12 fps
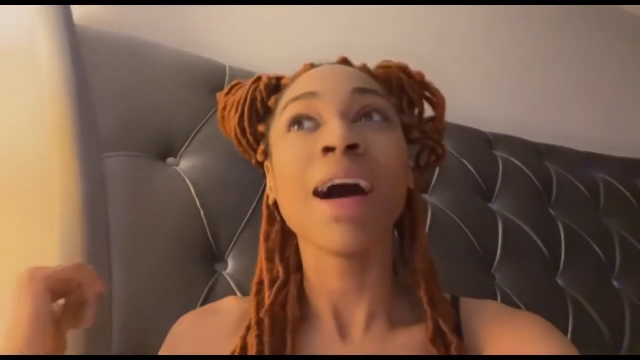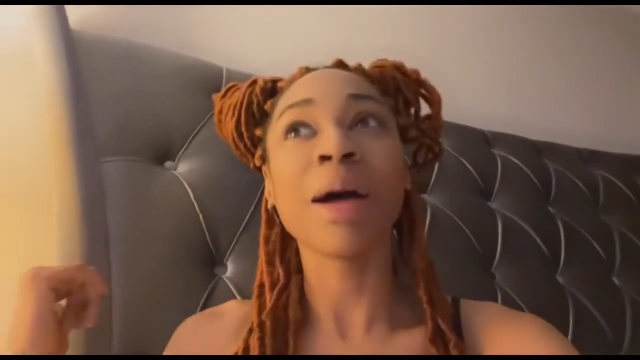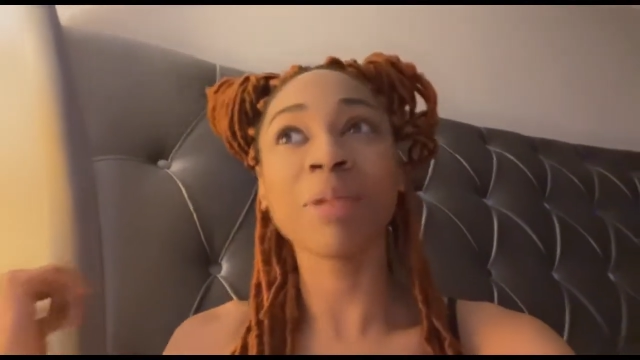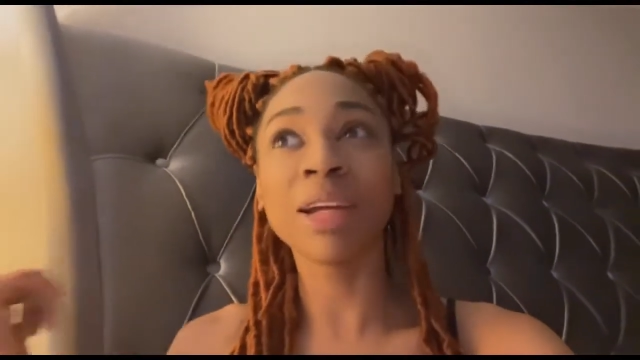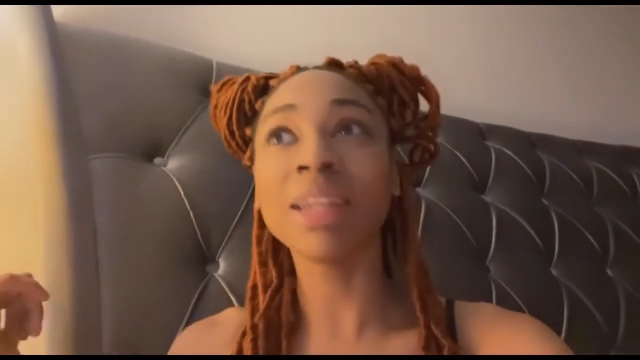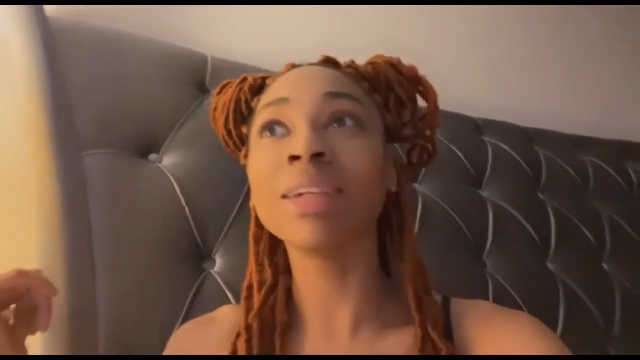
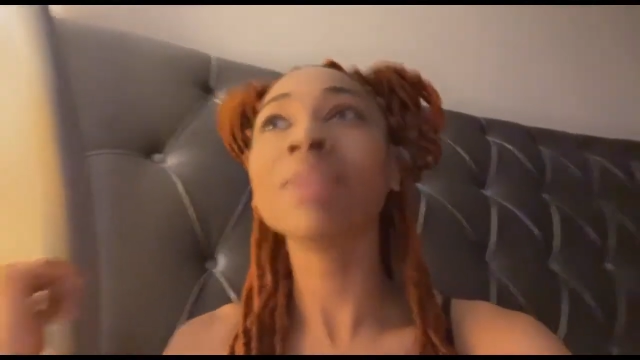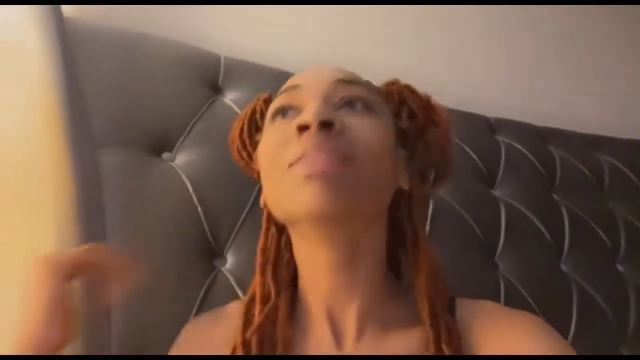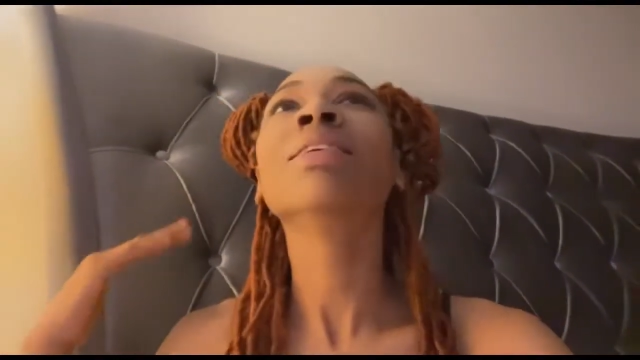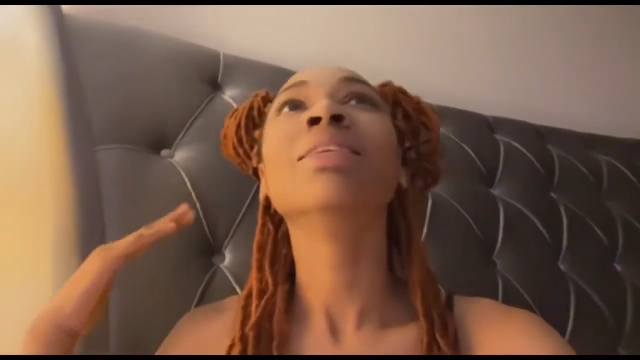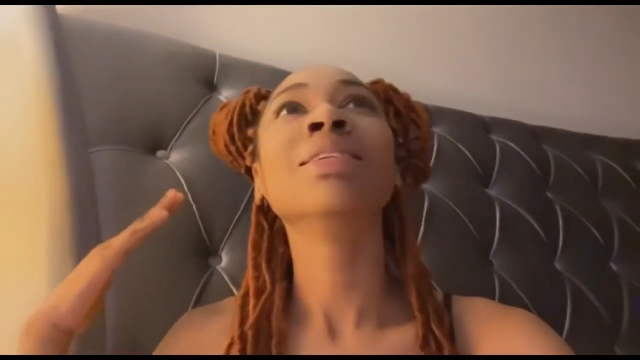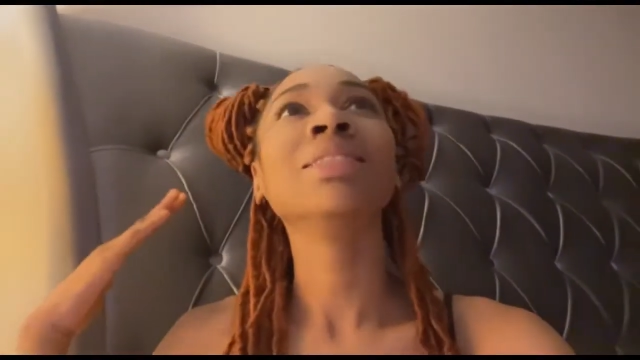I'm going to
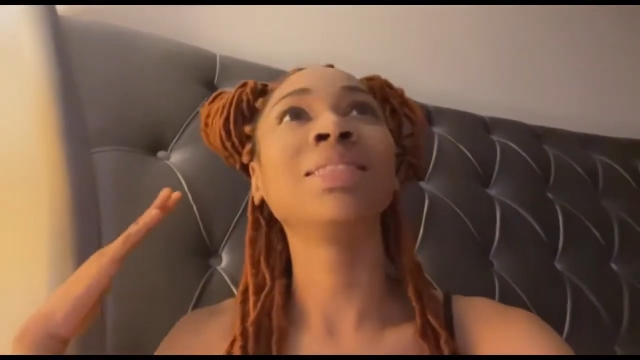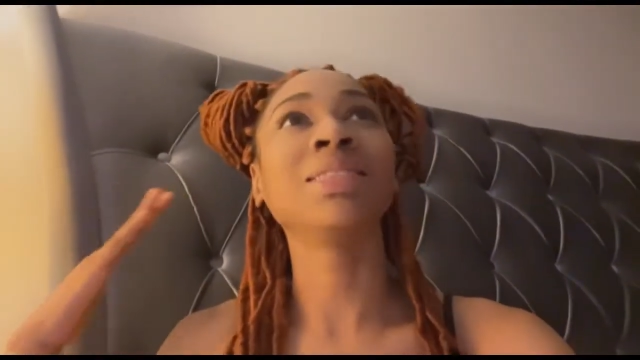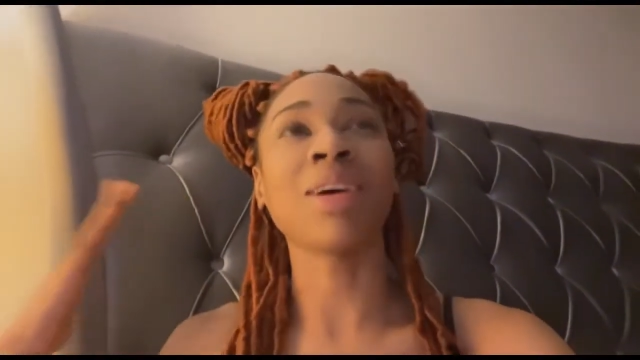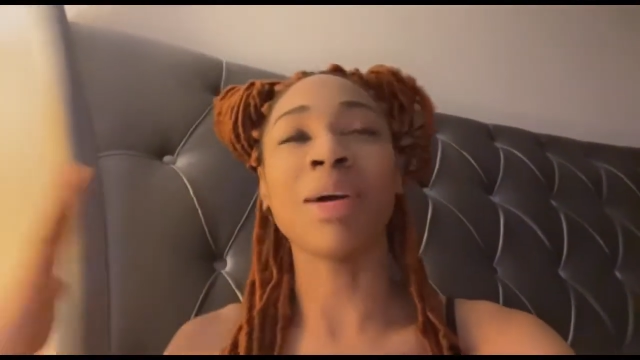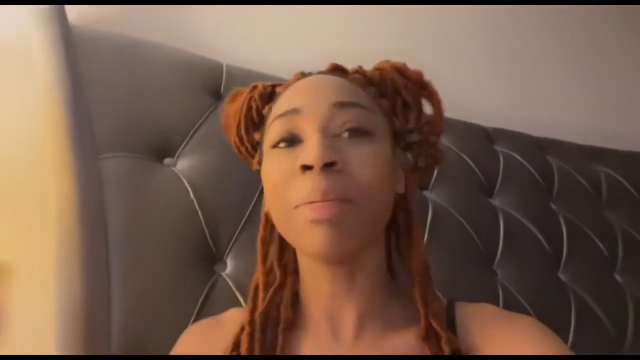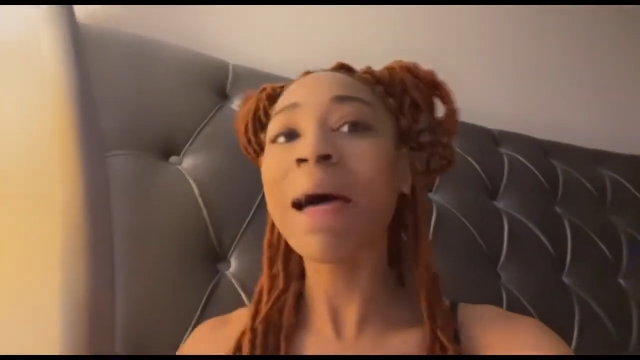
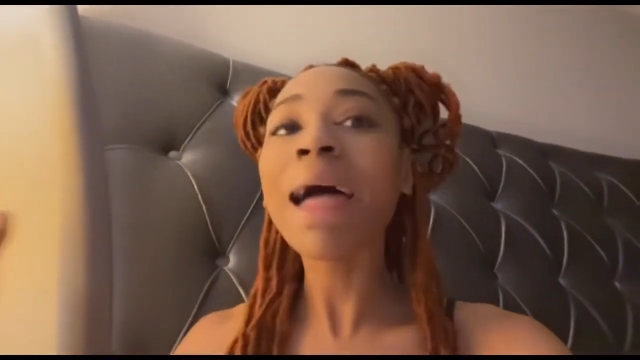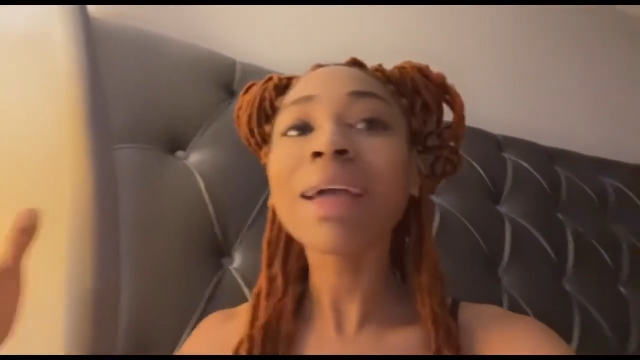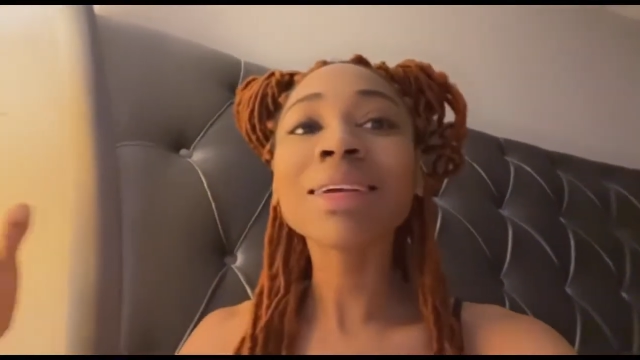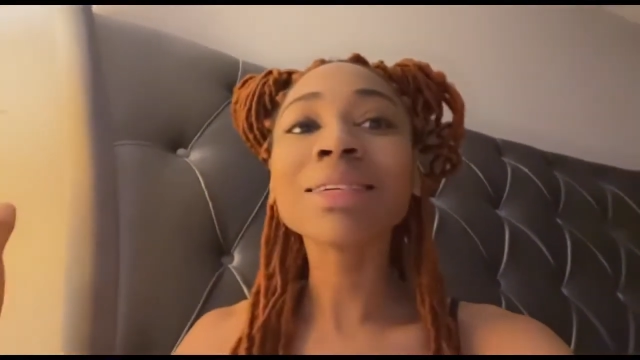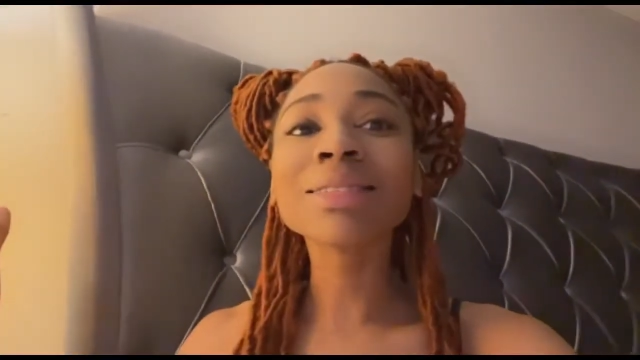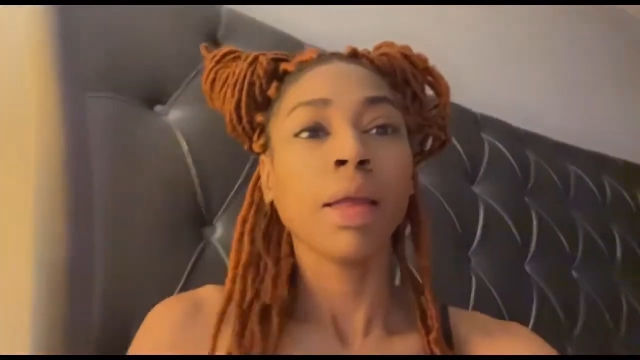start back.